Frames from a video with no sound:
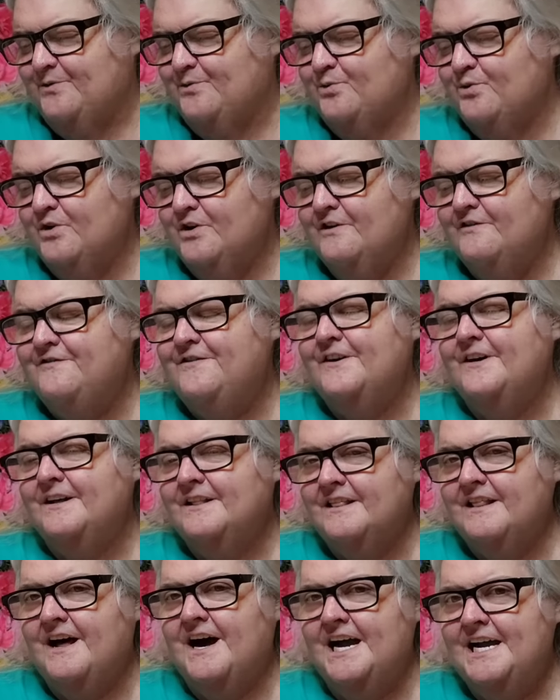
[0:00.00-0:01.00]
Wolf
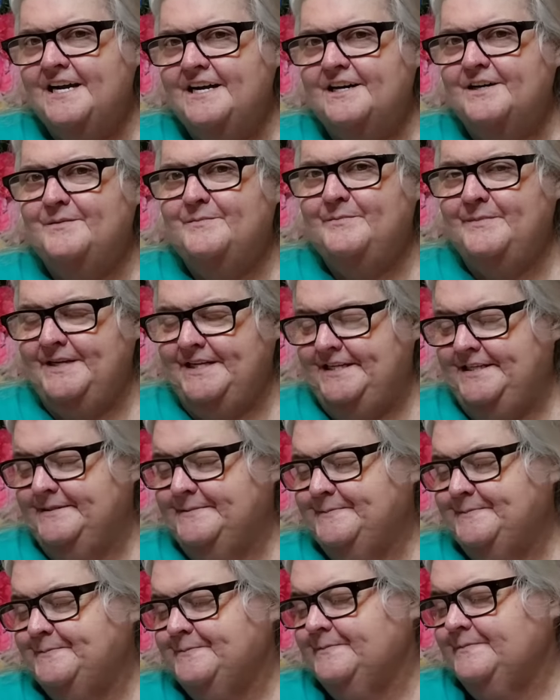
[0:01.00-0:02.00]
Like Me.
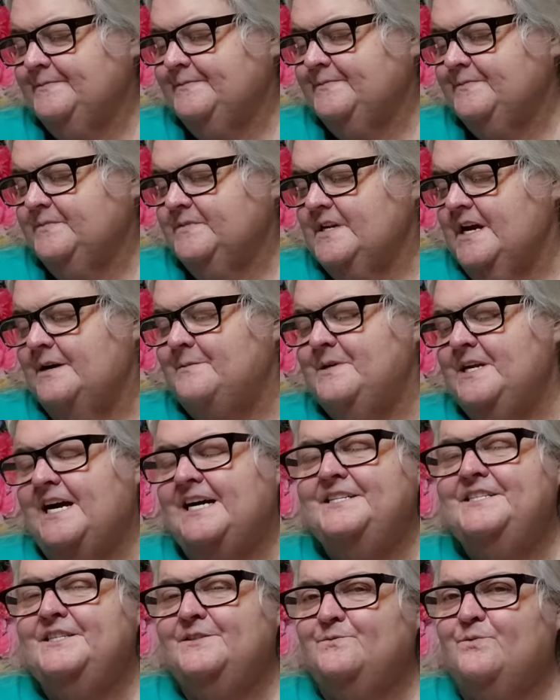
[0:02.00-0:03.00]
I mean,
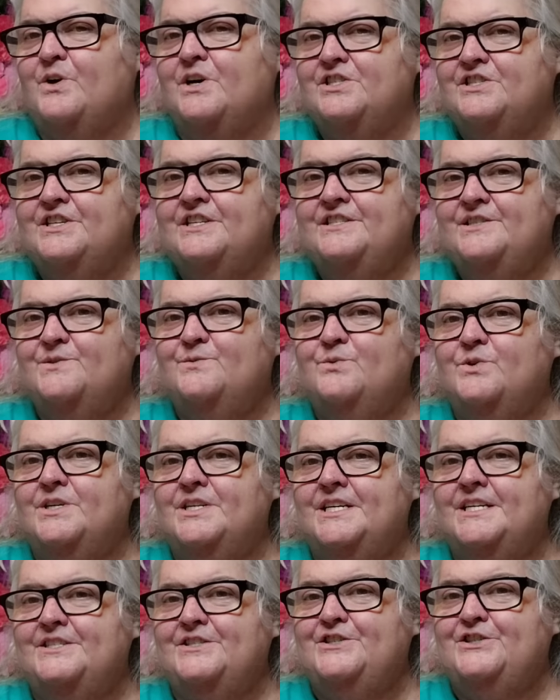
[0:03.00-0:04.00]
I did watch season
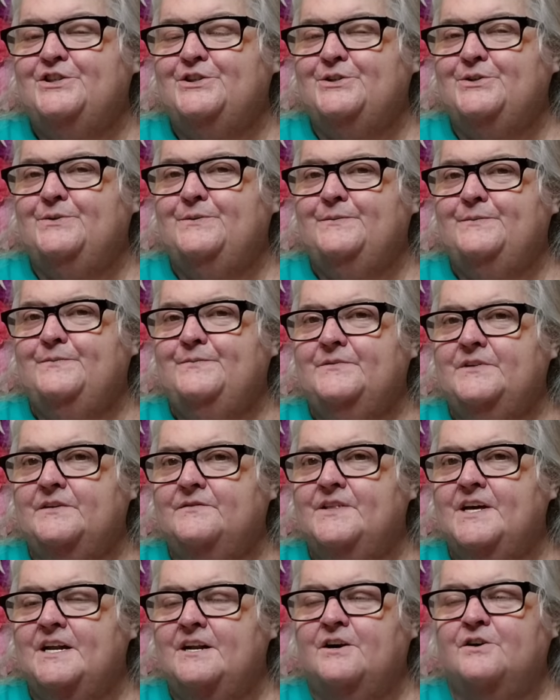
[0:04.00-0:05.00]
one and two
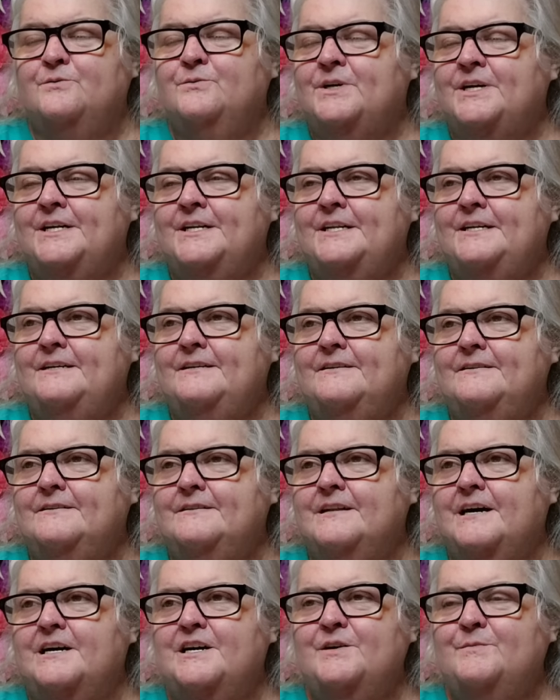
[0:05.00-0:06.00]
of that already.
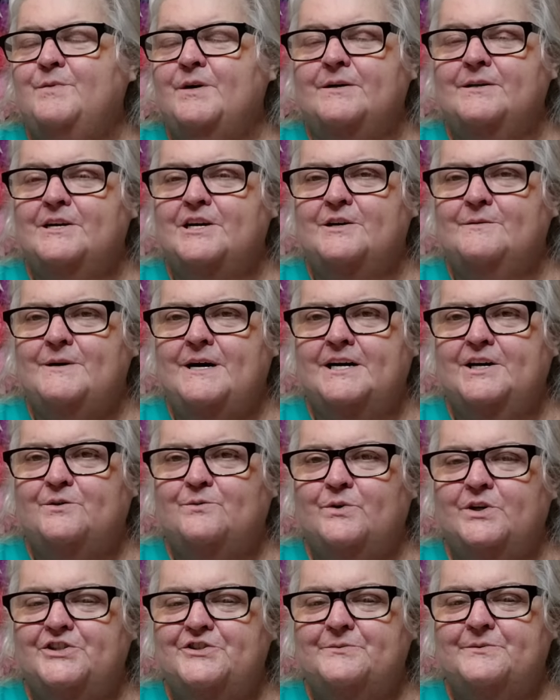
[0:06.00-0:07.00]
I could probably go back
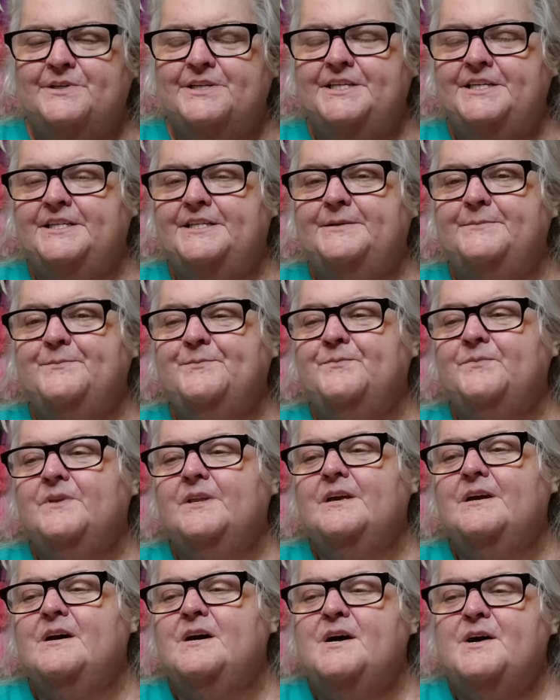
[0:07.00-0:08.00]
and watch them again.
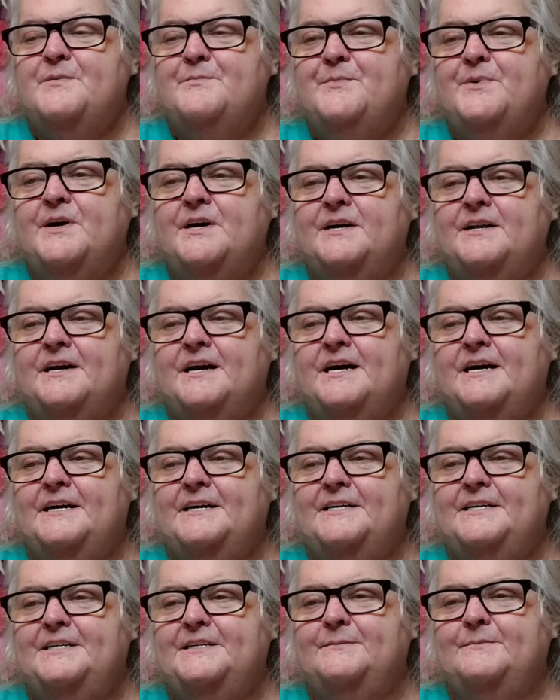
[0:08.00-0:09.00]
But I
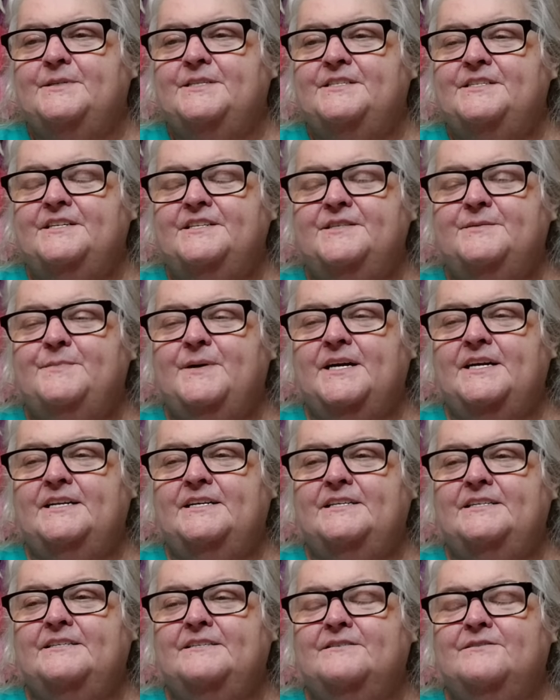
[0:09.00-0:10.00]
am
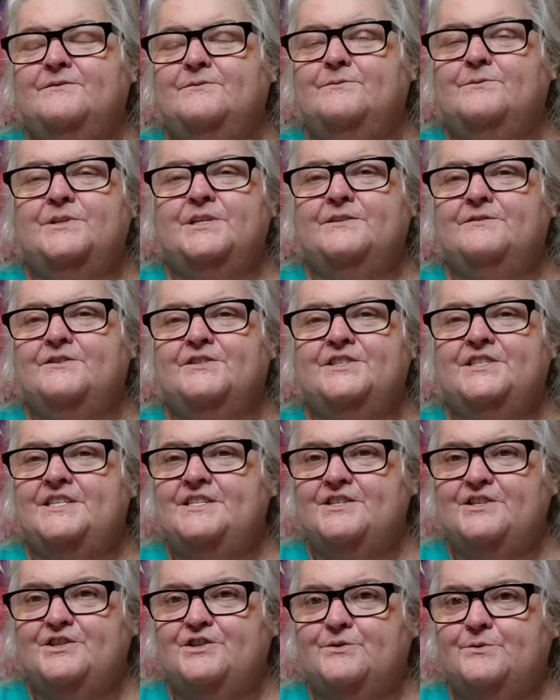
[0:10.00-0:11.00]
anticipating whenever
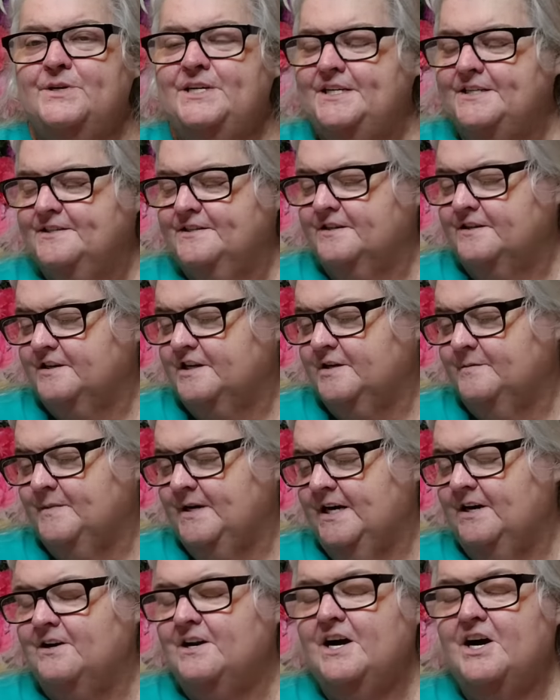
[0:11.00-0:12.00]
season three is going to come out.